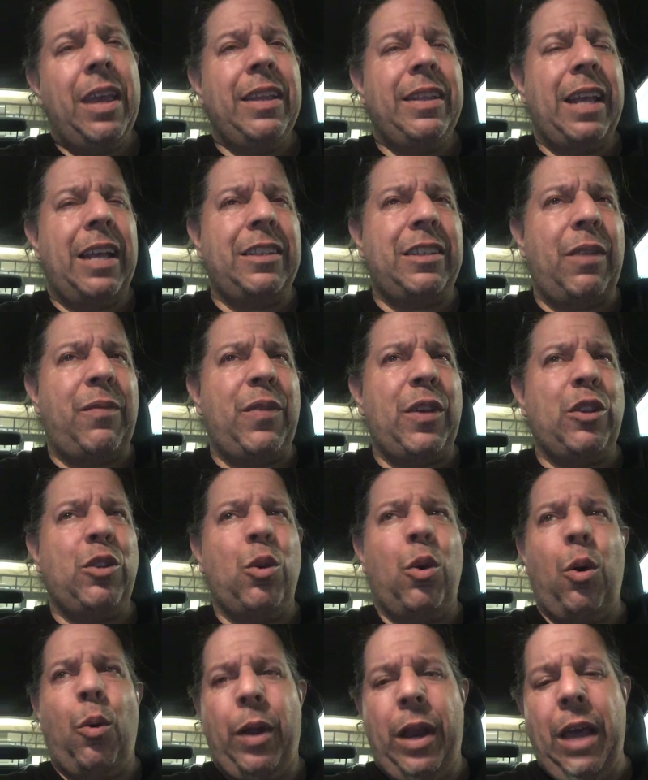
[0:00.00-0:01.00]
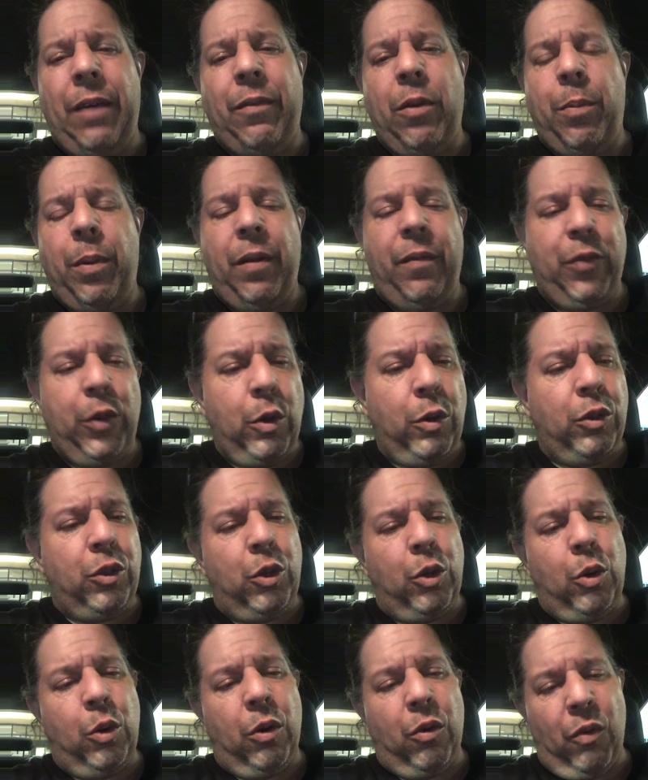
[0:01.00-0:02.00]
That's if you're doing whatever. But if you
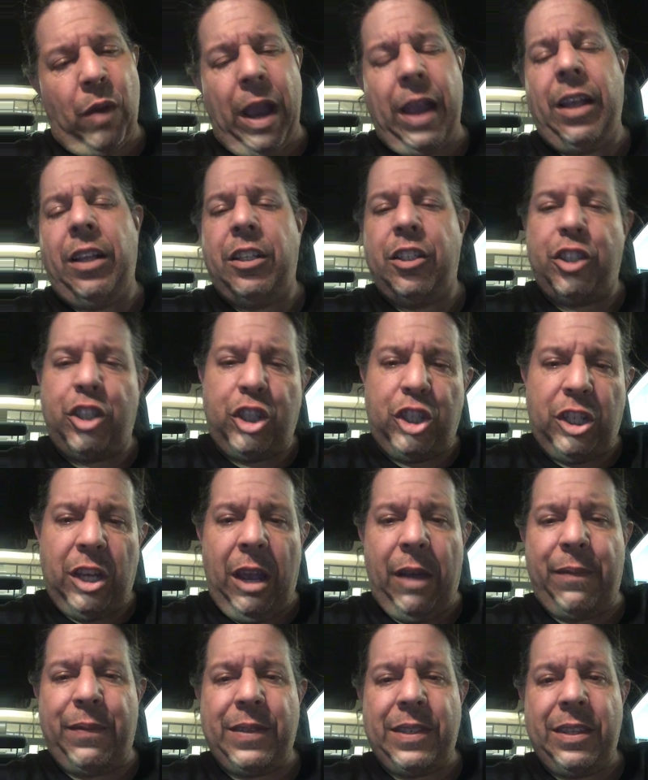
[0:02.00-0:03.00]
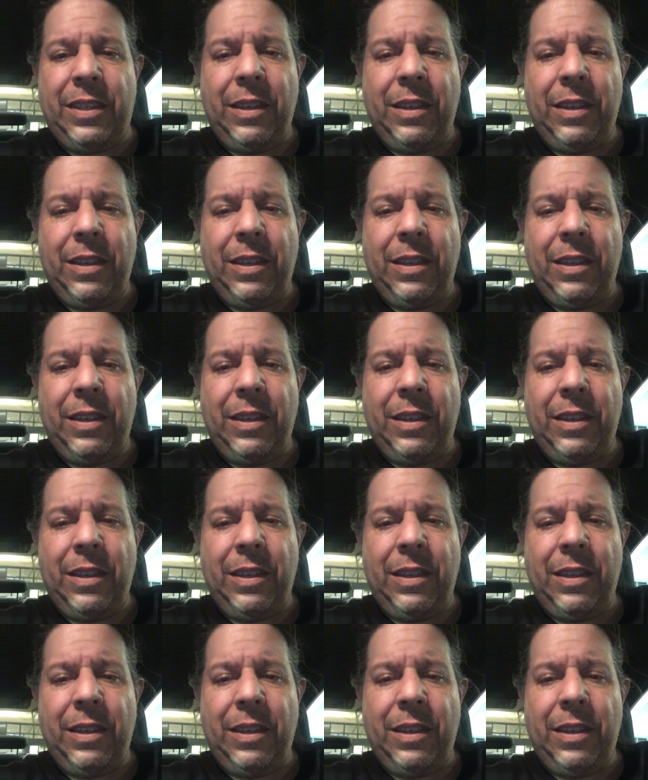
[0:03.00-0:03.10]
do a regular shift,